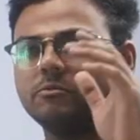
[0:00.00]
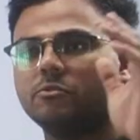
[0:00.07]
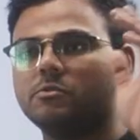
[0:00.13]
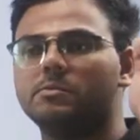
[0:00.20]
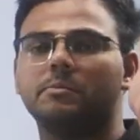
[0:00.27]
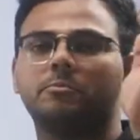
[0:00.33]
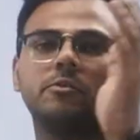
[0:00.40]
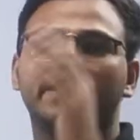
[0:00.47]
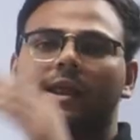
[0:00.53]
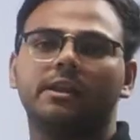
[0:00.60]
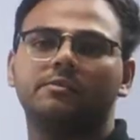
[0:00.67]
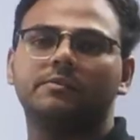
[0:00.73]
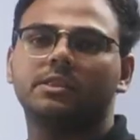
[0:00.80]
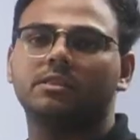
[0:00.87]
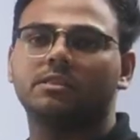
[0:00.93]
you will be
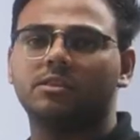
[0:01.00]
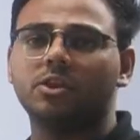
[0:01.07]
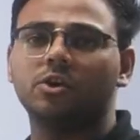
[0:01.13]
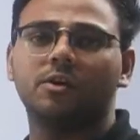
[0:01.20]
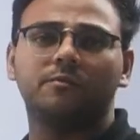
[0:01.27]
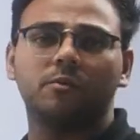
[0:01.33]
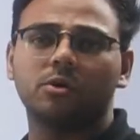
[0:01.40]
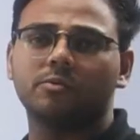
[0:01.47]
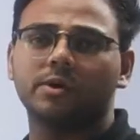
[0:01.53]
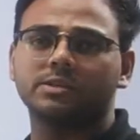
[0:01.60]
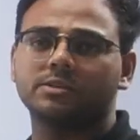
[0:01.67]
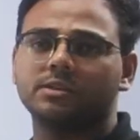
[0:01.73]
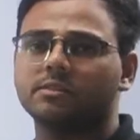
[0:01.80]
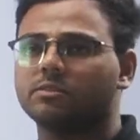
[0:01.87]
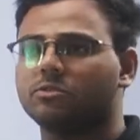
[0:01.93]
provided with 3 or 4
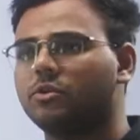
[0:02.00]
questions.